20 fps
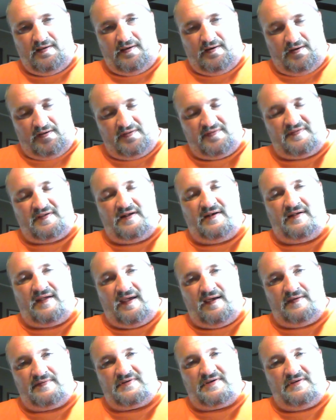All of a sudden,
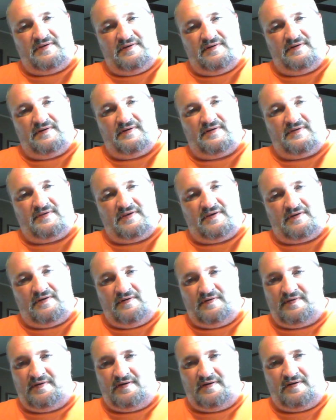after years, you
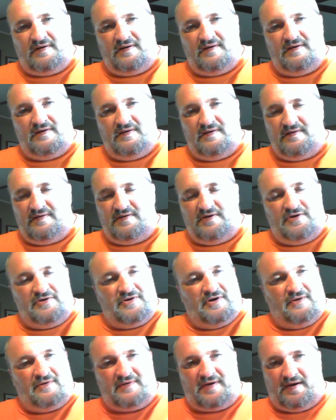go there, you
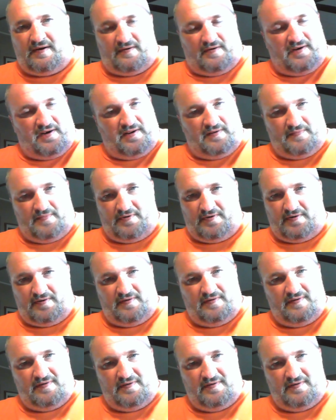don't care anymore.